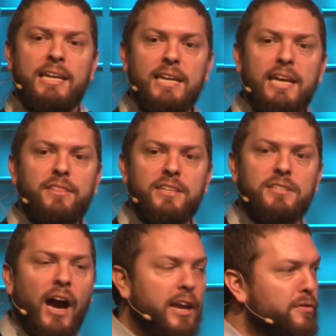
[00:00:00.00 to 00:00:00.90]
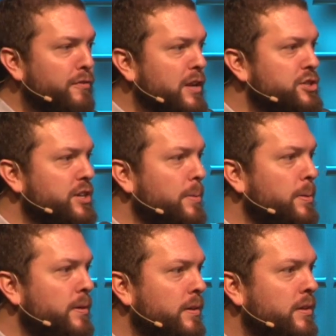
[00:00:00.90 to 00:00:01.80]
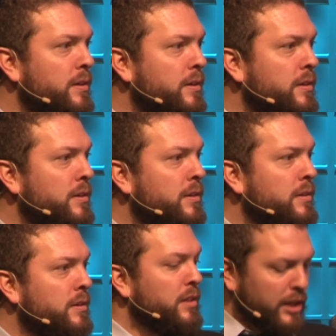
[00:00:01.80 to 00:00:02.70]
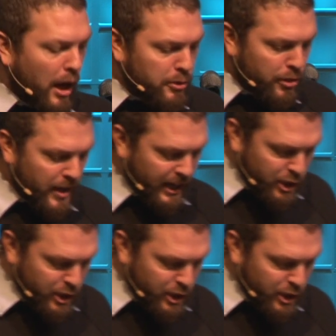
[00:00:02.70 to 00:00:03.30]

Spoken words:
need this kind of friendship. The other thing,